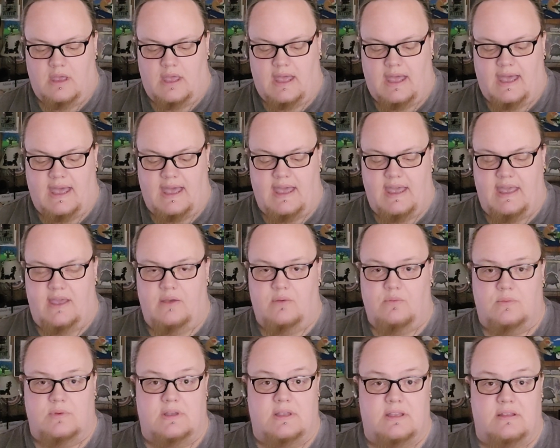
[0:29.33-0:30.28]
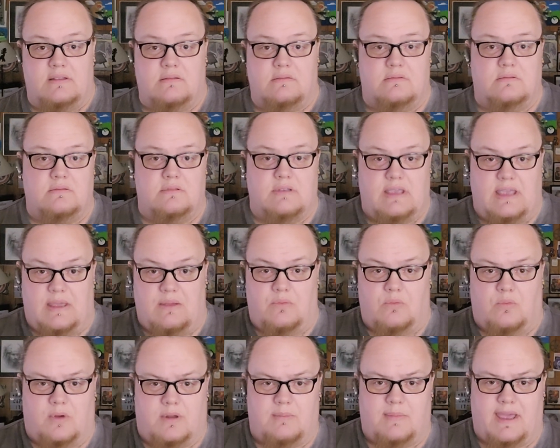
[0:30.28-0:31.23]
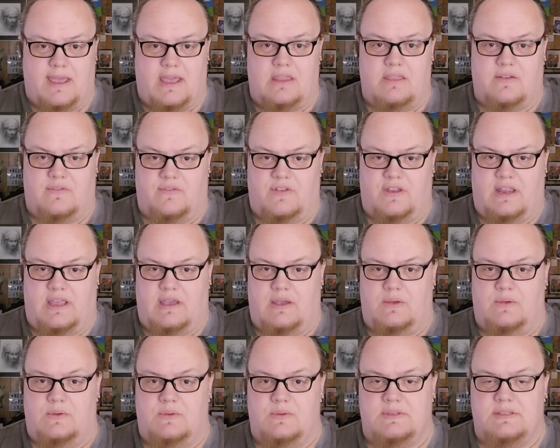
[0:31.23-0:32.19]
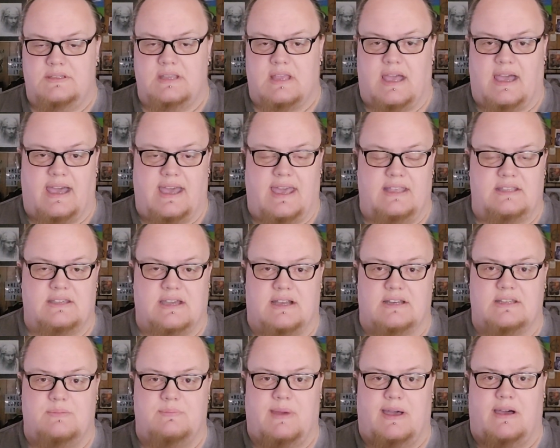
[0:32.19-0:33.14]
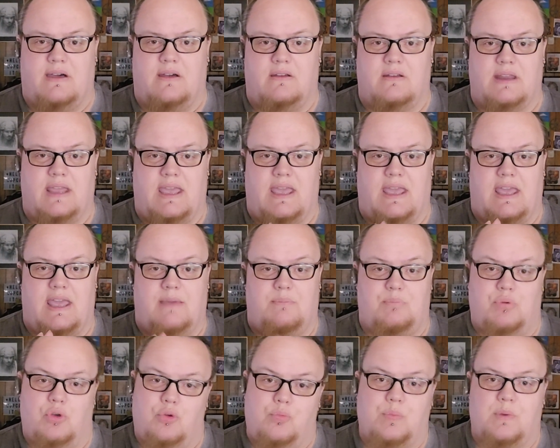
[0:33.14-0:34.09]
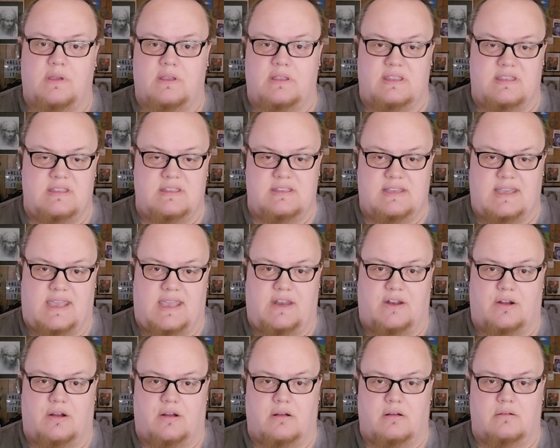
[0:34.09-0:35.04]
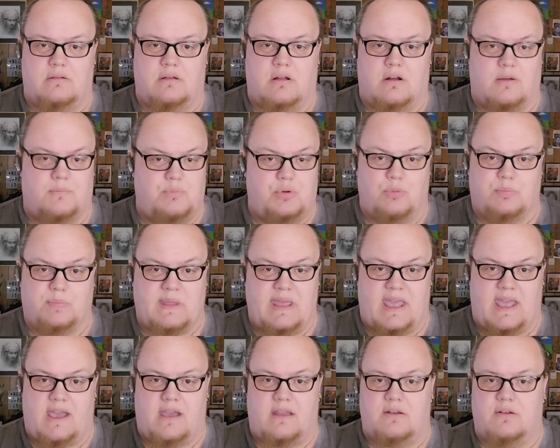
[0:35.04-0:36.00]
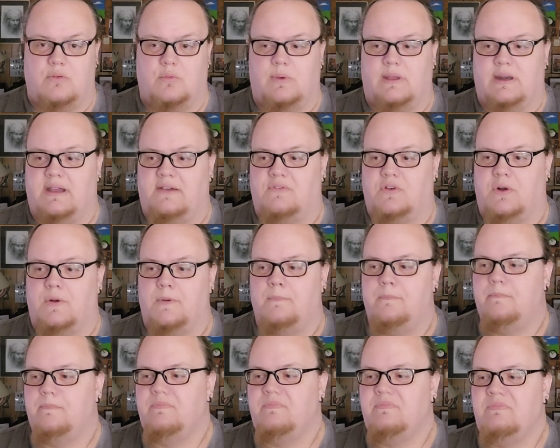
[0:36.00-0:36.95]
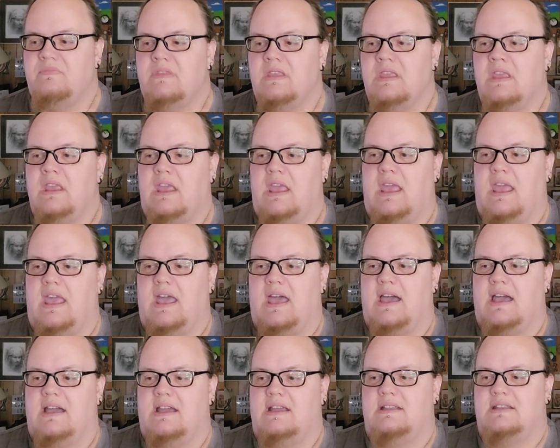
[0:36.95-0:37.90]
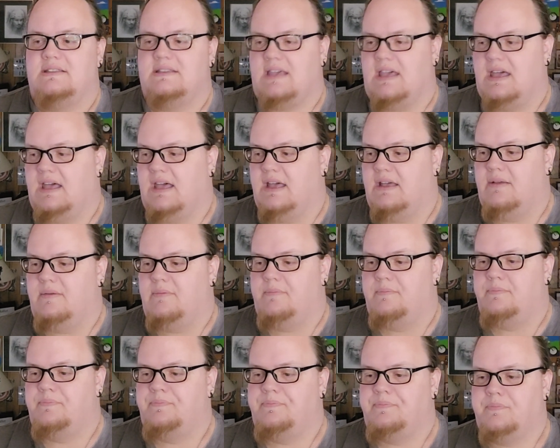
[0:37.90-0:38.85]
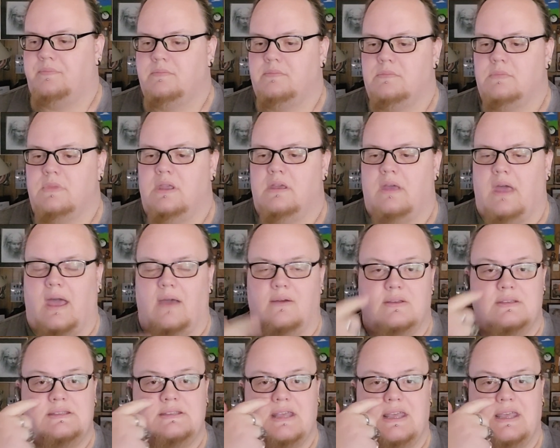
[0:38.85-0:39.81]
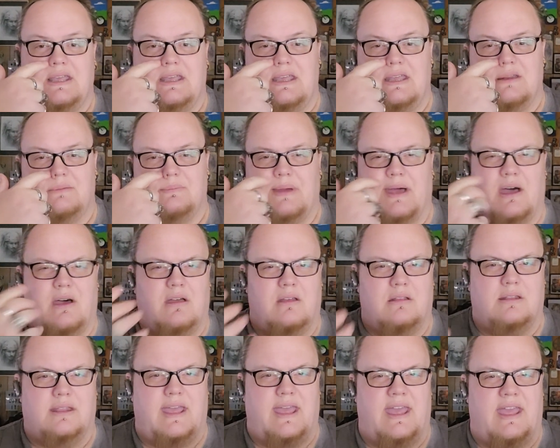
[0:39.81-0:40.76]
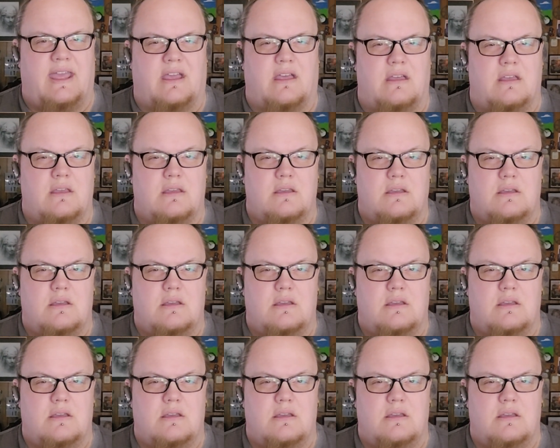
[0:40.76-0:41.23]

I was in one of my other videos, I talked about a poop container or poop can or whatever. And I was thinking about like,